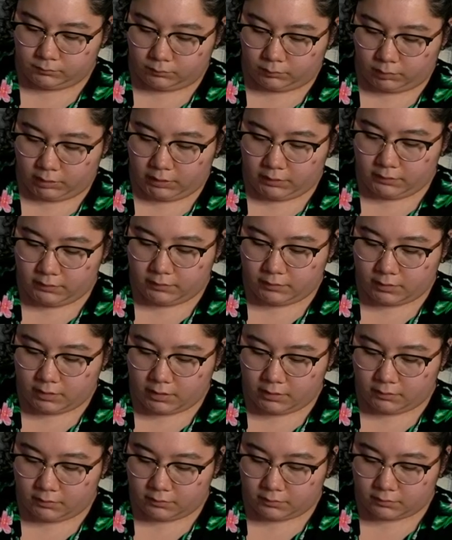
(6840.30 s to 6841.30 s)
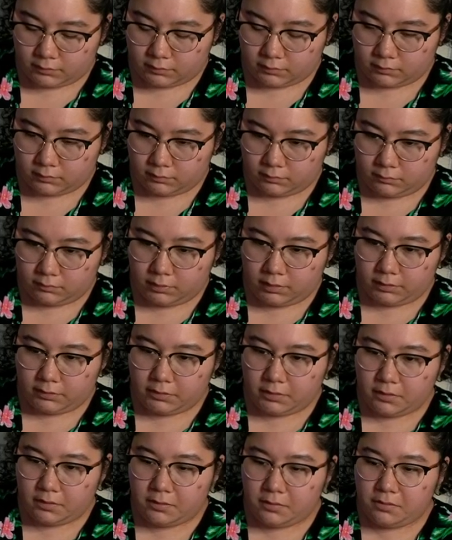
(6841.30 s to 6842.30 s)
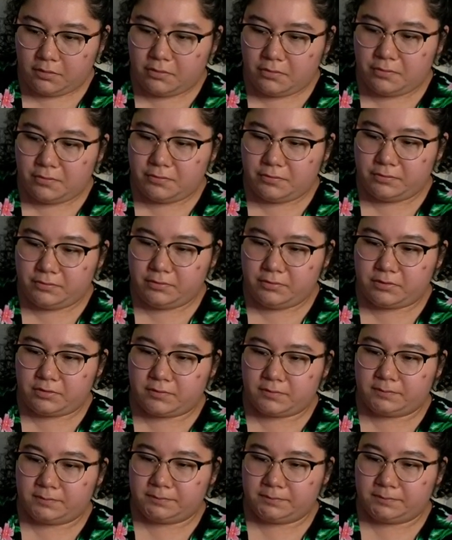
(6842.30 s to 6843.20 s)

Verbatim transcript: Brain cells. What are those?